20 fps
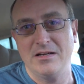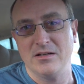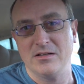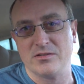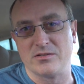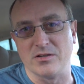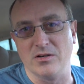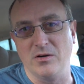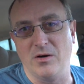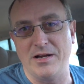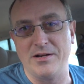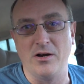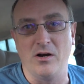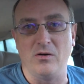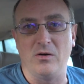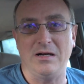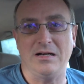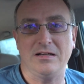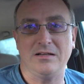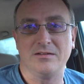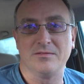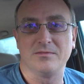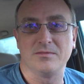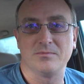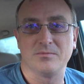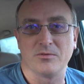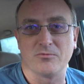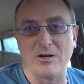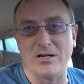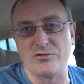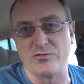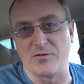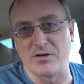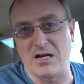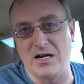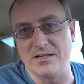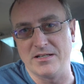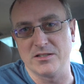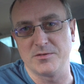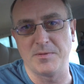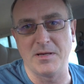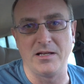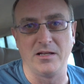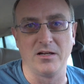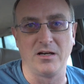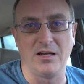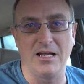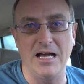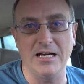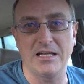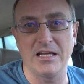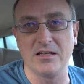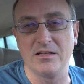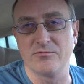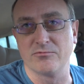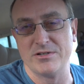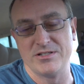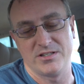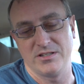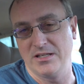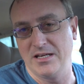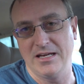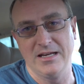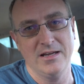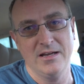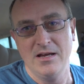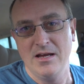So I know Range Rover content's been a little lacking recently.